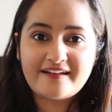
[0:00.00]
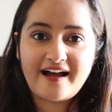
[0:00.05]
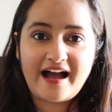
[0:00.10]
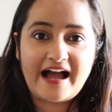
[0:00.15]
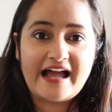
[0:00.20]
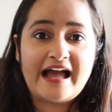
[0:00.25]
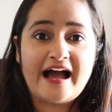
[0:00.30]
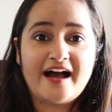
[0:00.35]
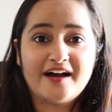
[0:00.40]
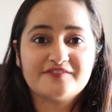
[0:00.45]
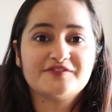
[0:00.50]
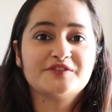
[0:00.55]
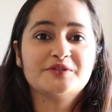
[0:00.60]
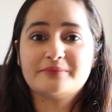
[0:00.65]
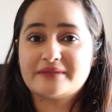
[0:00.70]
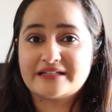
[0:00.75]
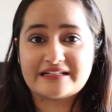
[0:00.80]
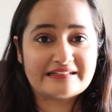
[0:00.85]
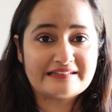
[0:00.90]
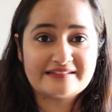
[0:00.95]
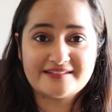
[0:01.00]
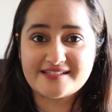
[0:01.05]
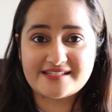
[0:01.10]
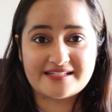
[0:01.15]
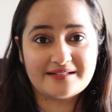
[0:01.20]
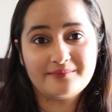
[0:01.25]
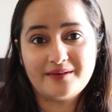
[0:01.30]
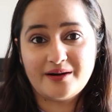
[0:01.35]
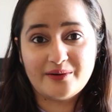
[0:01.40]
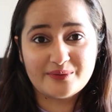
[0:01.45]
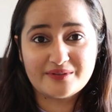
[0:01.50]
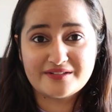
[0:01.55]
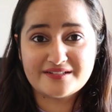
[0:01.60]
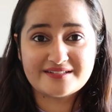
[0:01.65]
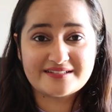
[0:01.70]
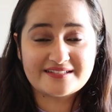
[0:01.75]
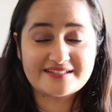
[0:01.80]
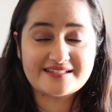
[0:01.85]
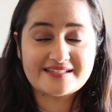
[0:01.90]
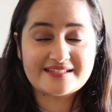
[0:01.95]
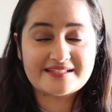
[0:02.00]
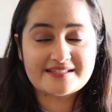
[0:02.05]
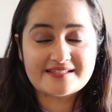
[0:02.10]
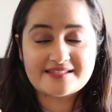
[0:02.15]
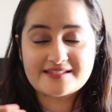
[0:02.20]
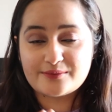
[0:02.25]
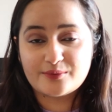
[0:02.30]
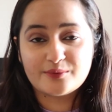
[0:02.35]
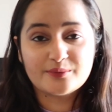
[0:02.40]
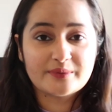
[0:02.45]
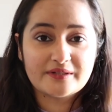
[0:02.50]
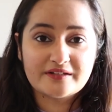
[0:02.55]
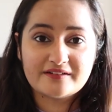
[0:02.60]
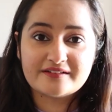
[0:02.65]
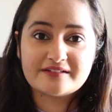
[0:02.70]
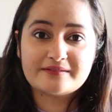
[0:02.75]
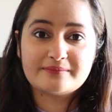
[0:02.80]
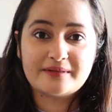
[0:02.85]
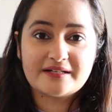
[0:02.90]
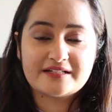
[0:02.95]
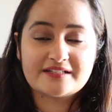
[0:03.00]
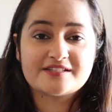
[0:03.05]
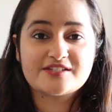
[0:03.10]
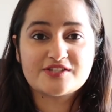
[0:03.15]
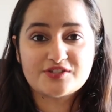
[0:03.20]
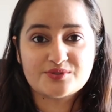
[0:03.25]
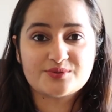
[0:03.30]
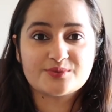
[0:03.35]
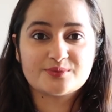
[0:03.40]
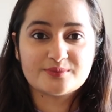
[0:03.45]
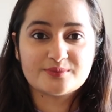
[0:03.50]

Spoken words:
I have to make a list about it. It's so weird, but it's true.